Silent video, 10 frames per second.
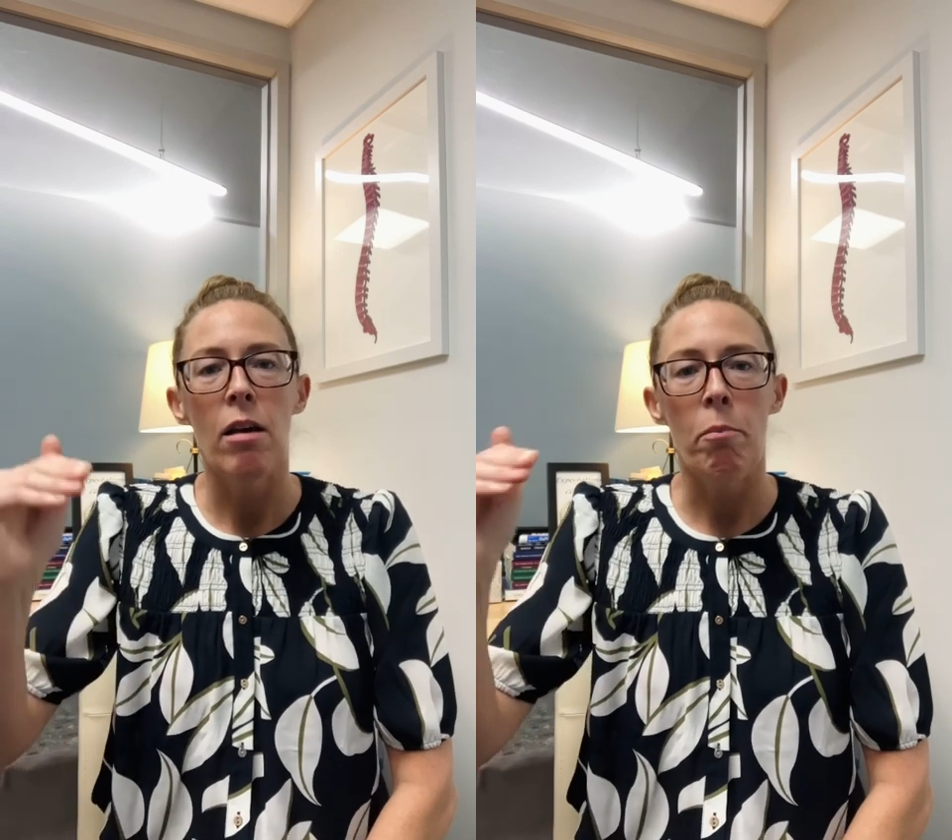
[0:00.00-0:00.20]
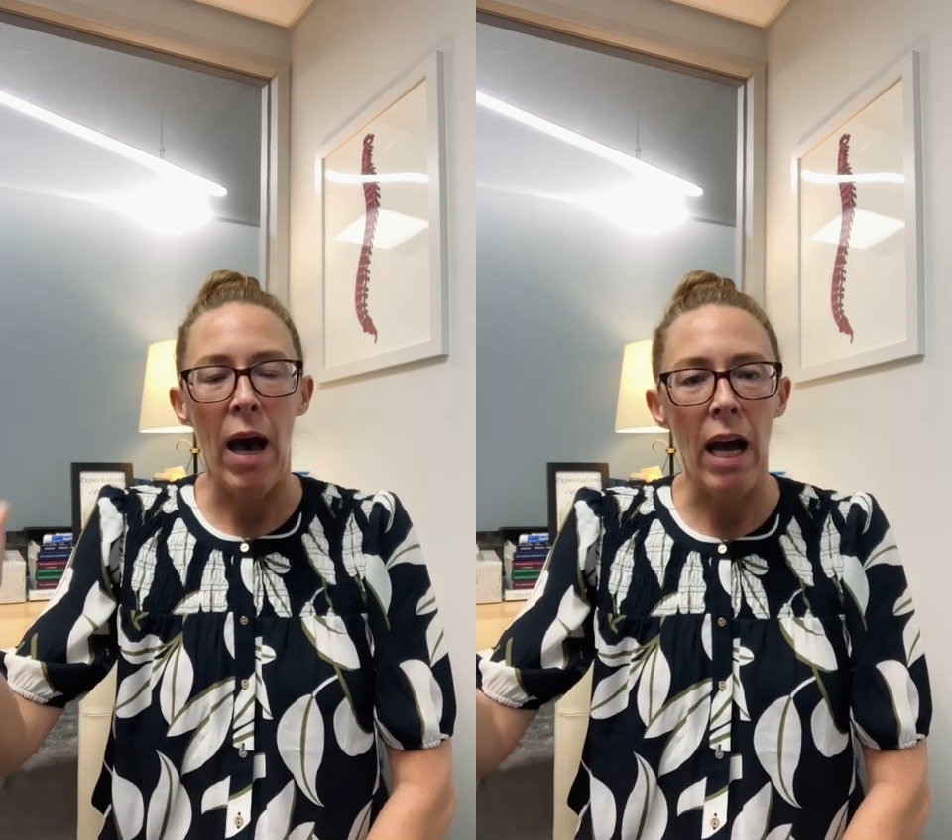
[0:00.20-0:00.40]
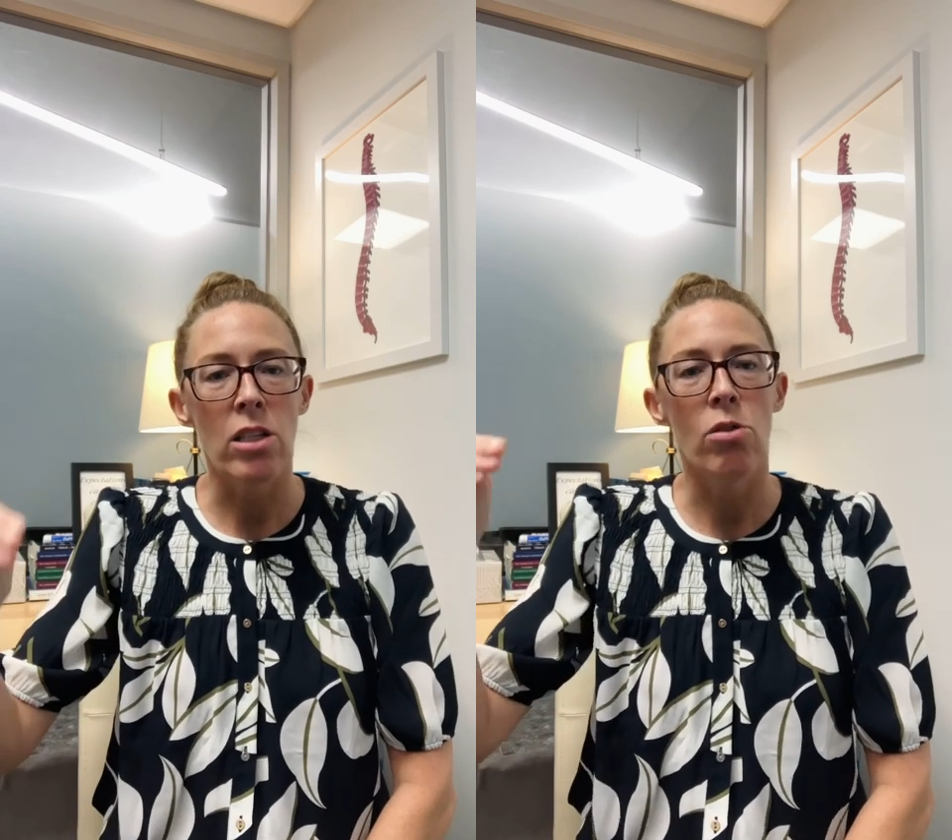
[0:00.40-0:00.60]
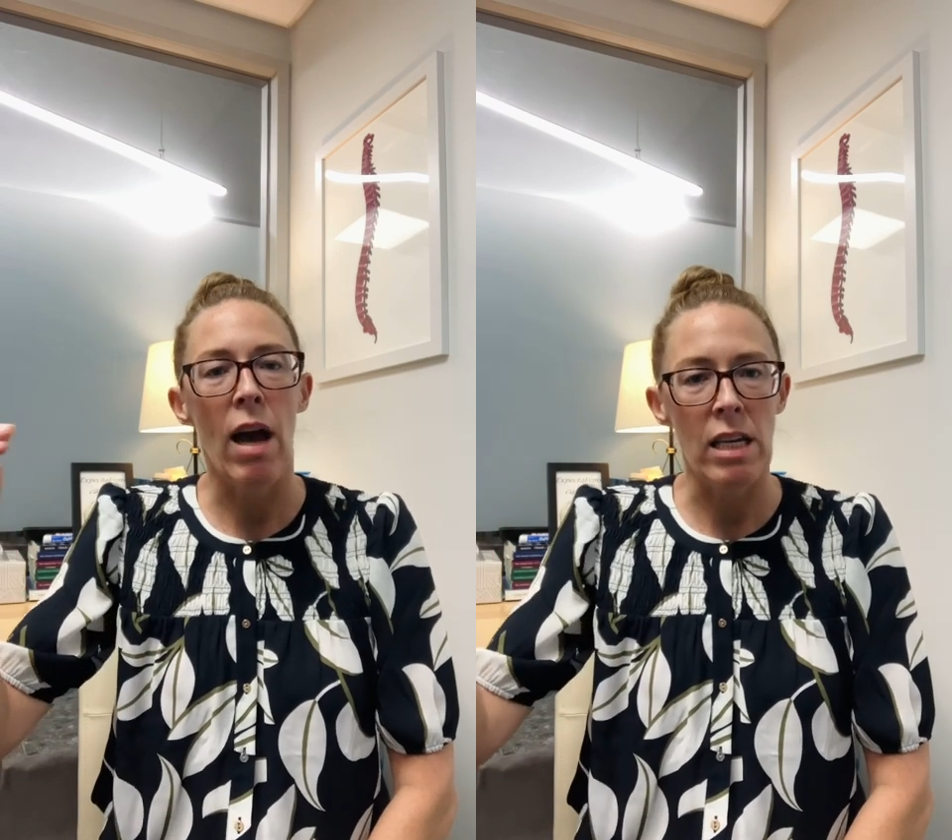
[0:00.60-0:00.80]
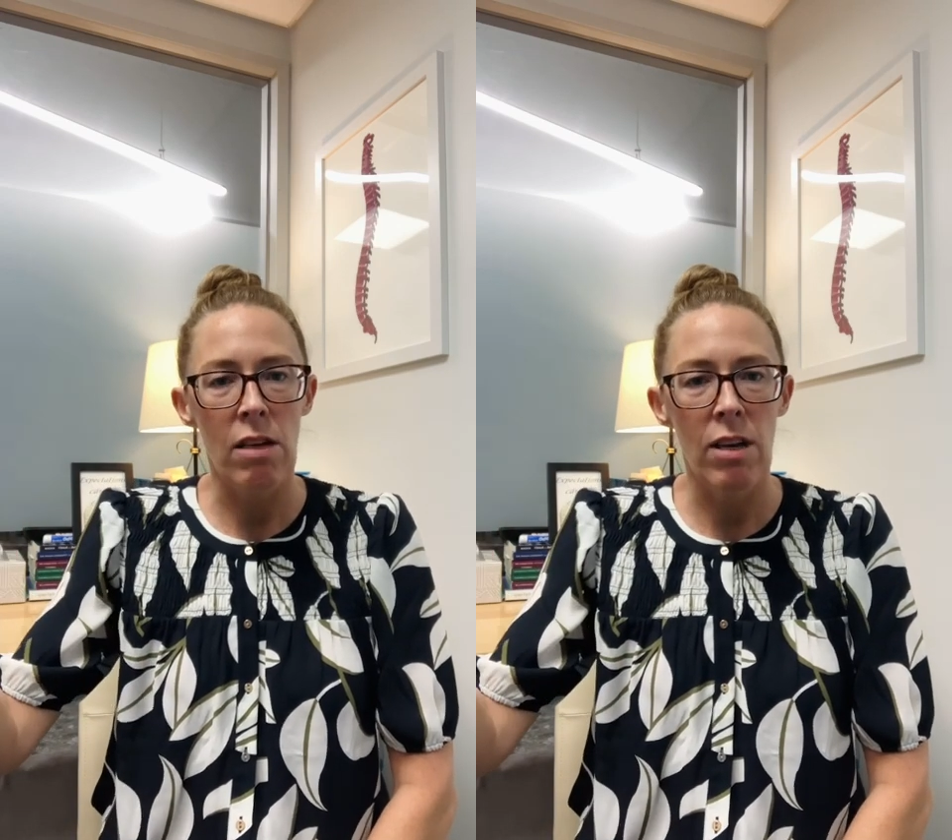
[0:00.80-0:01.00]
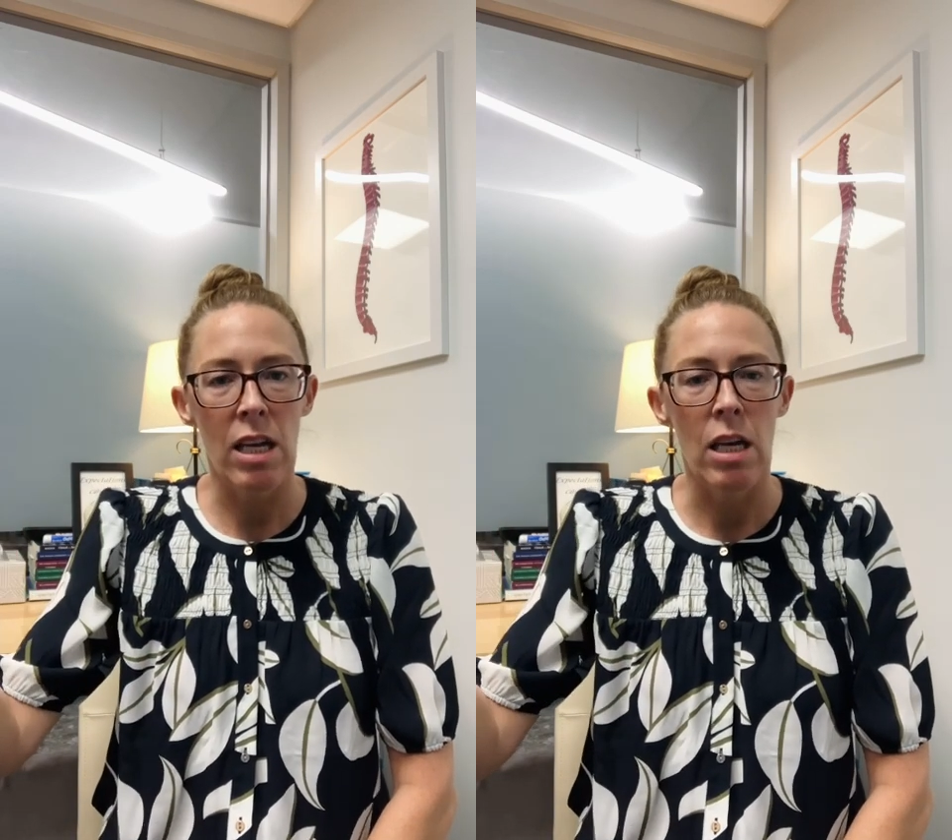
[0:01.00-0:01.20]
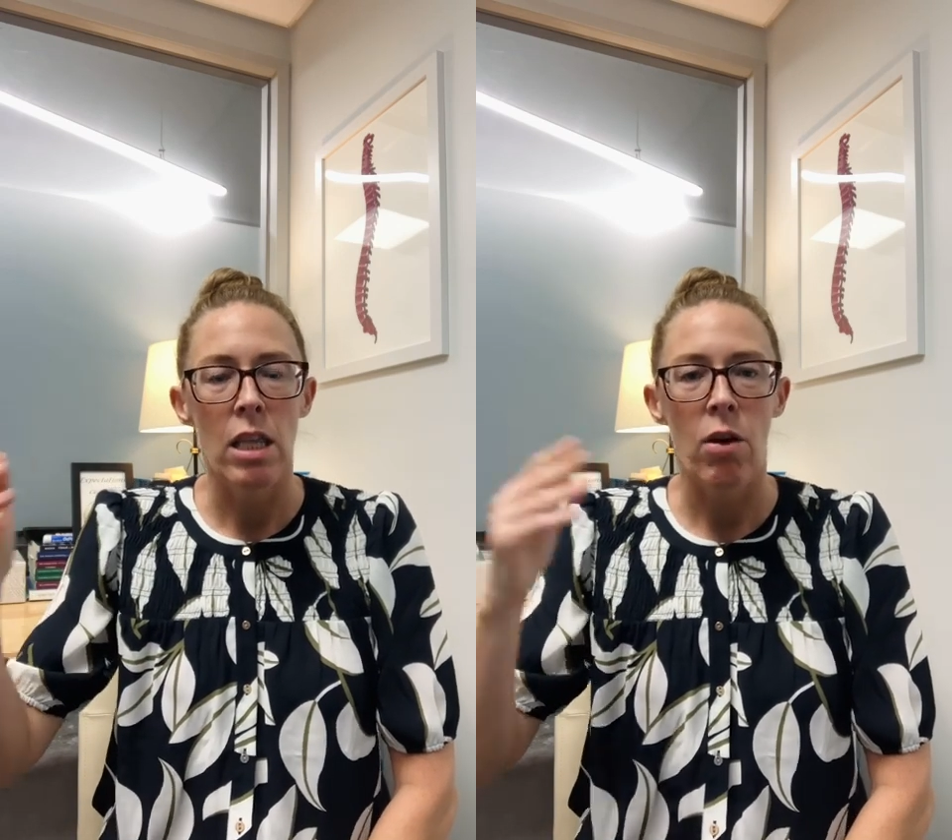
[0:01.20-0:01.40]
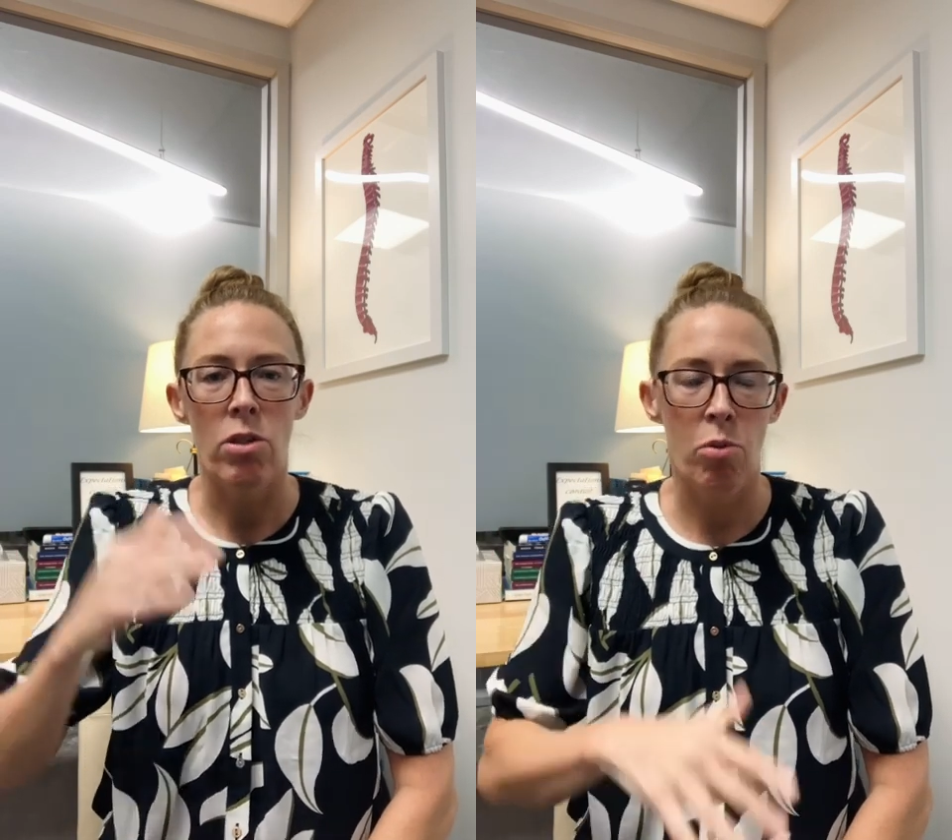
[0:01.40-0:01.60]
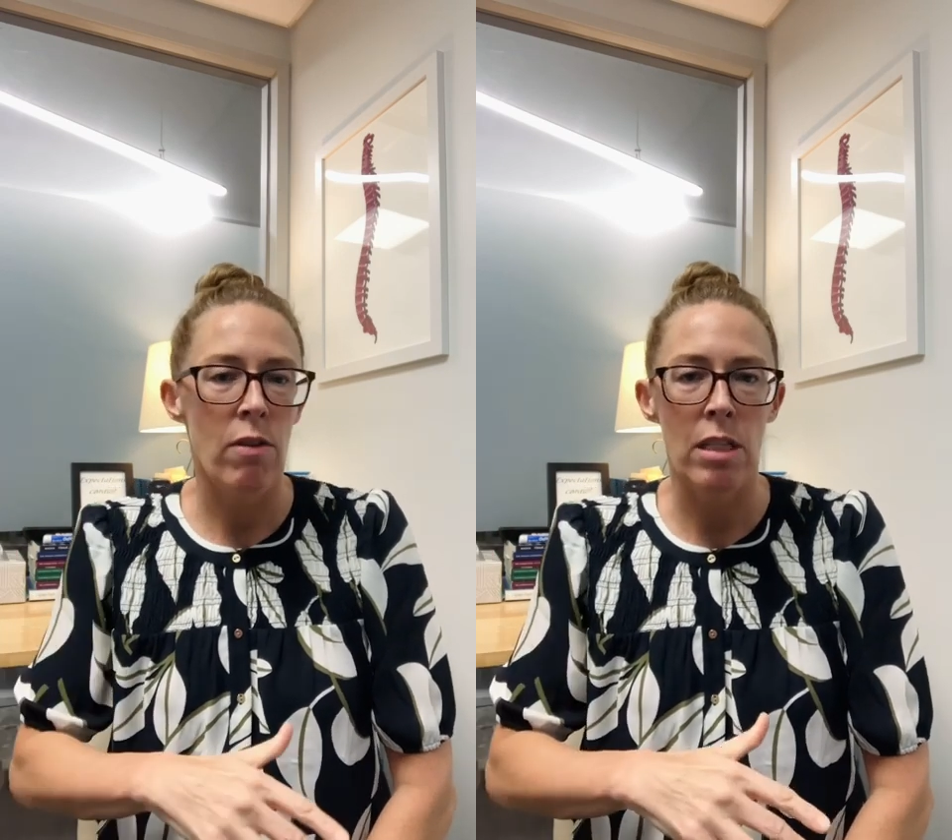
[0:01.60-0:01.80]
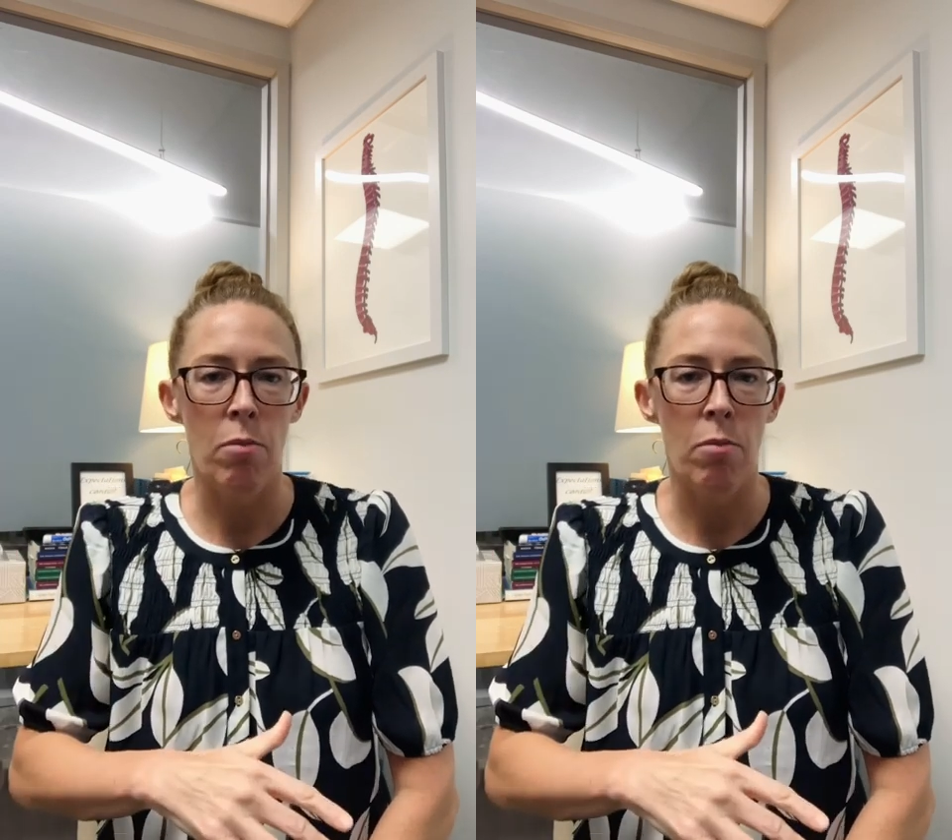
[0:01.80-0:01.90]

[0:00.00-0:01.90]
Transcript: back to activity that was previously